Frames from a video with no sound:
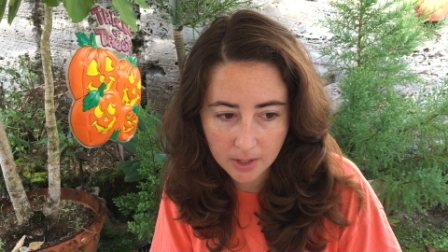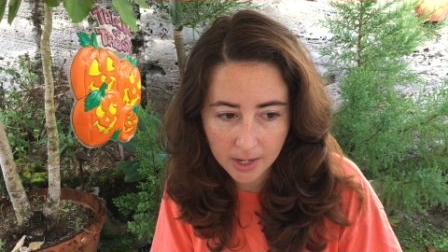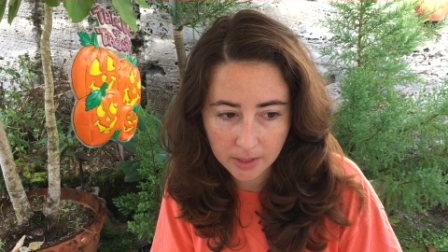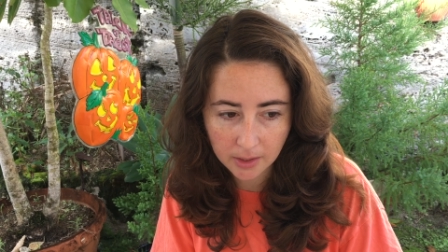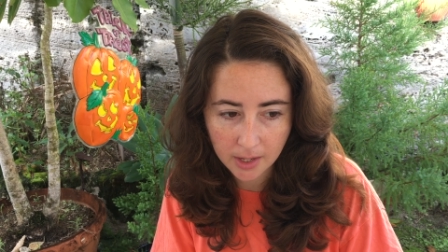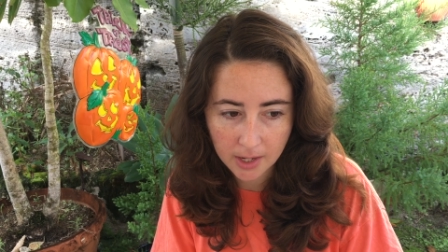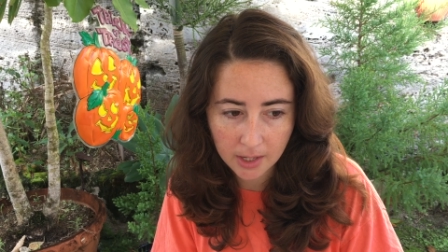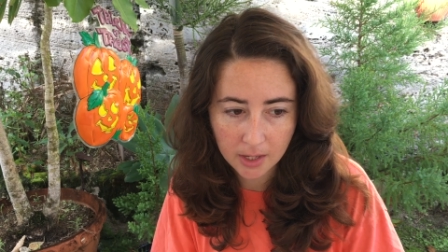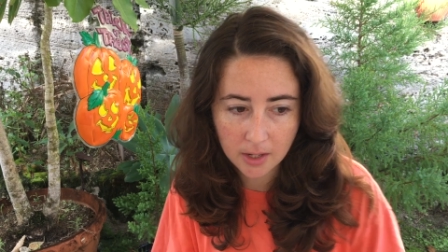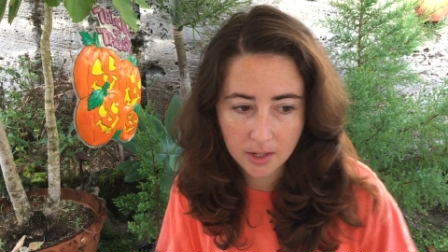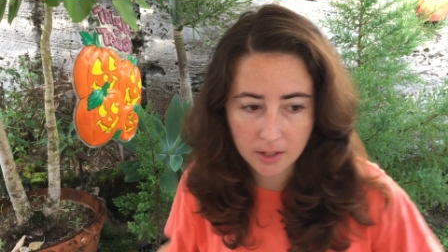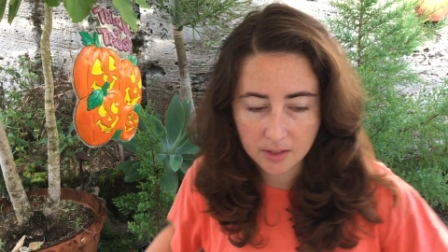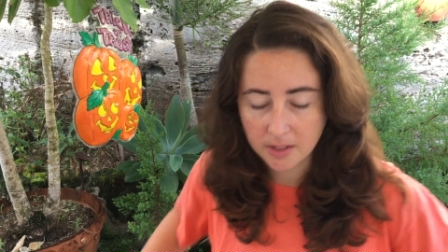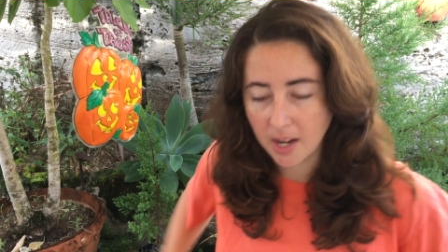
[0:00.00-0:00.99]
and like
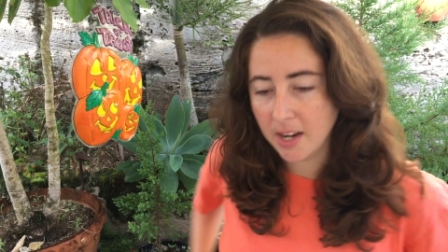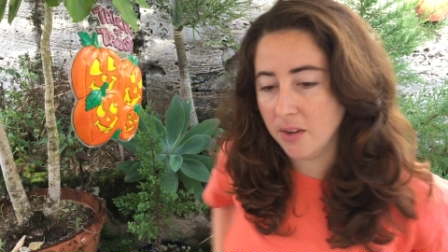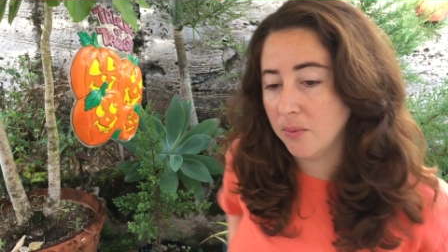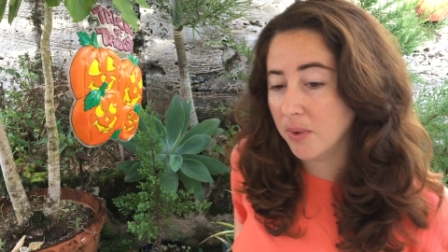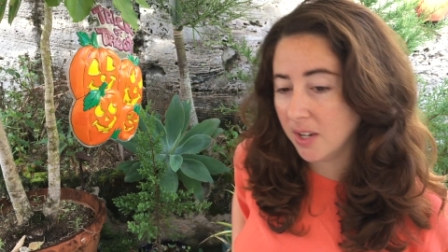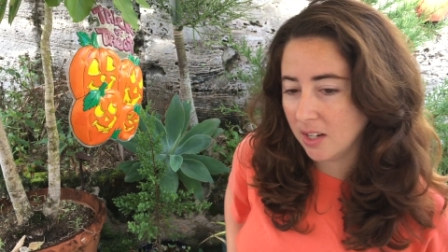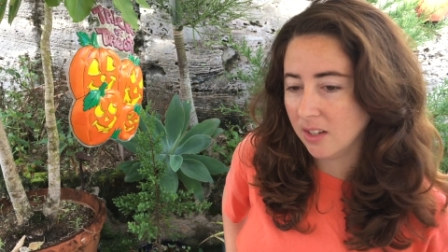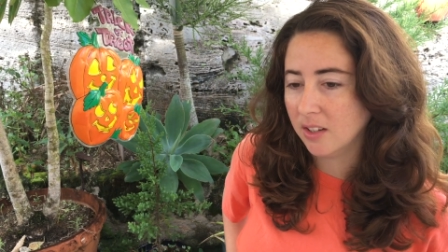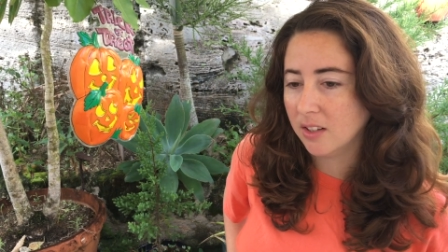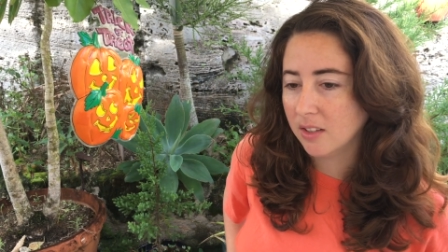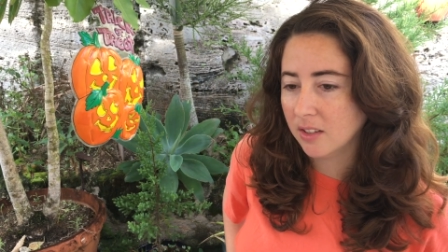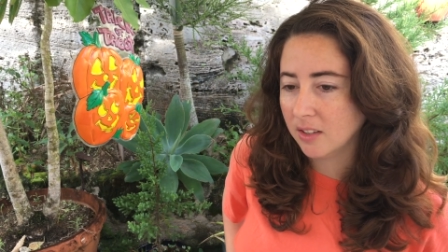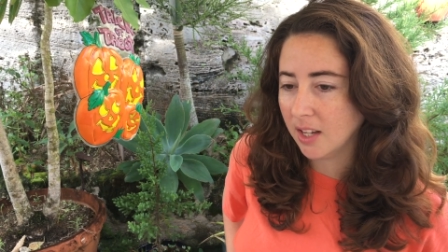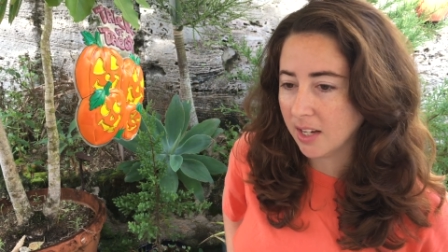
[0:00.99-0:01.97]
tight fitting.
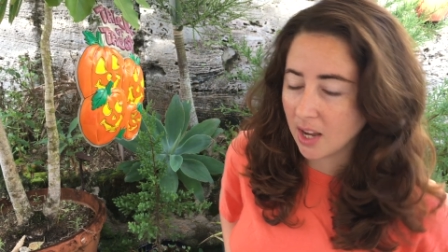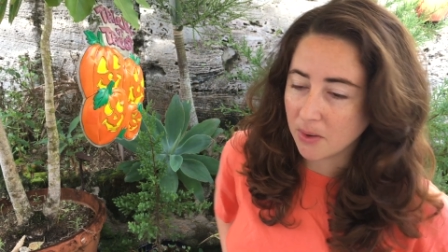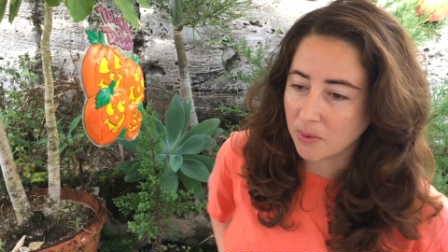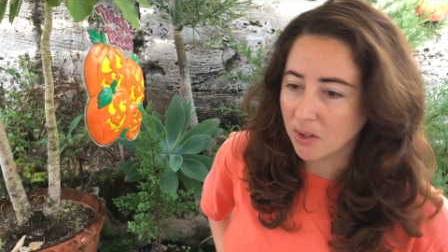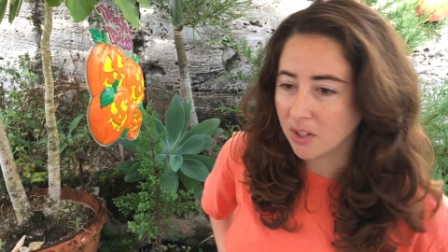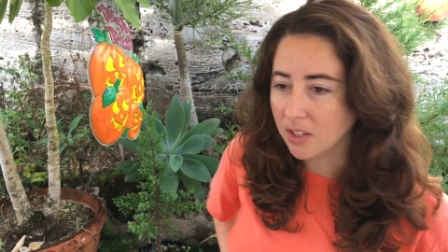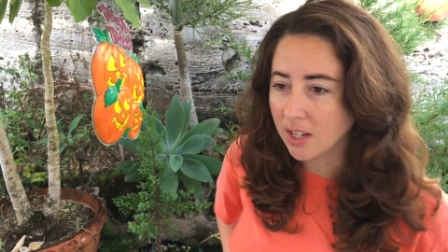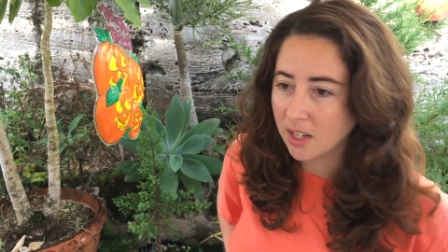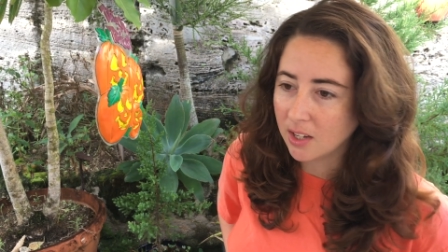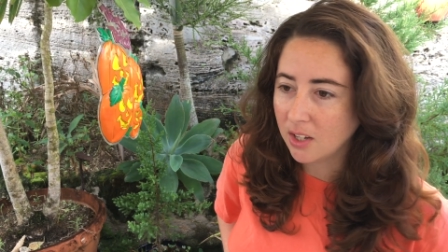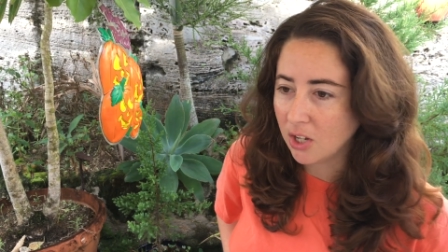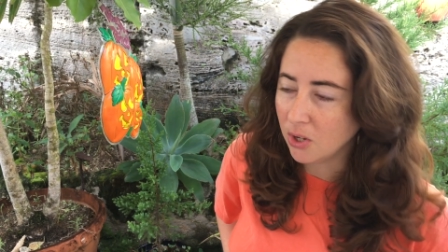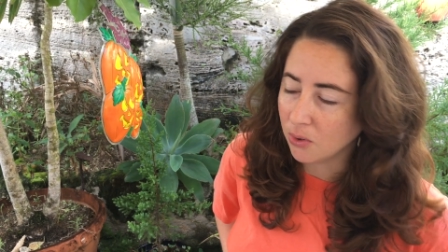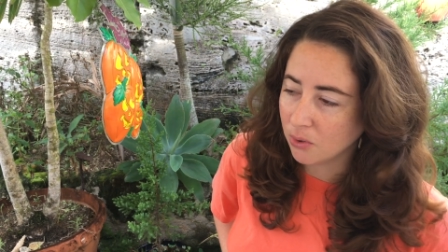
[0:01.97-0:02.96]
Like I felt like
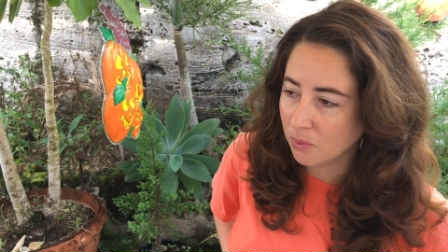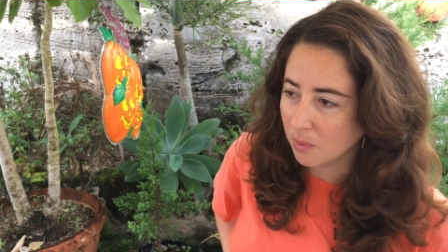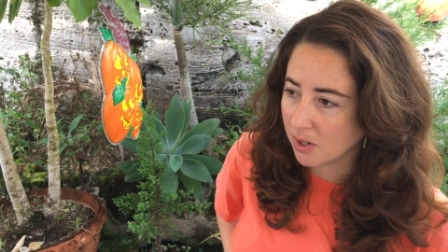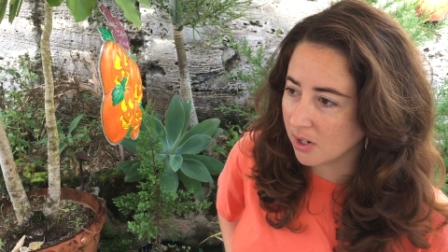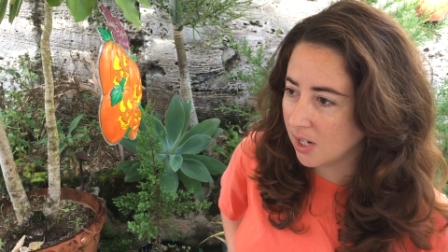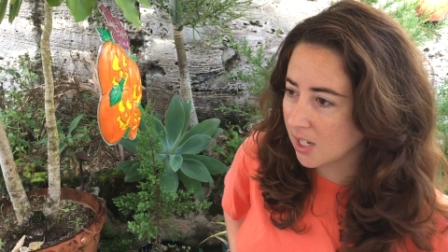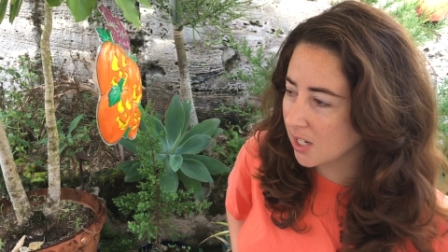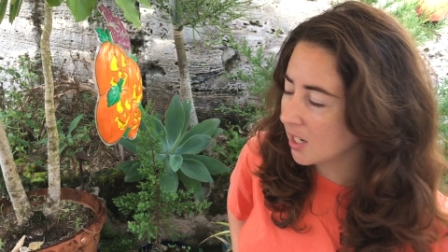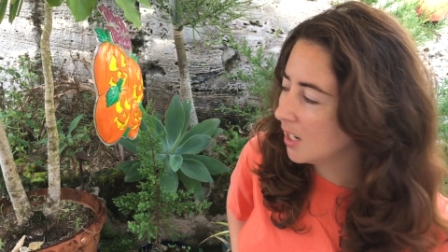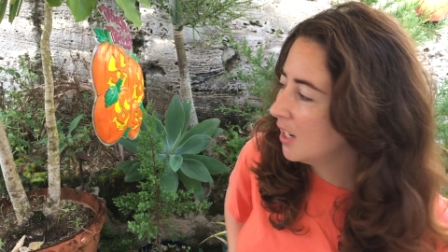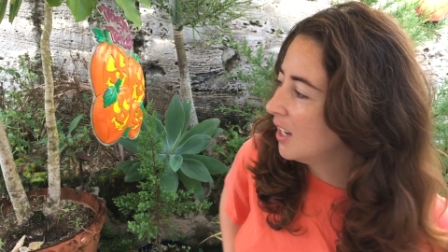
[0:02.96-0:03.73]
cute wearing it.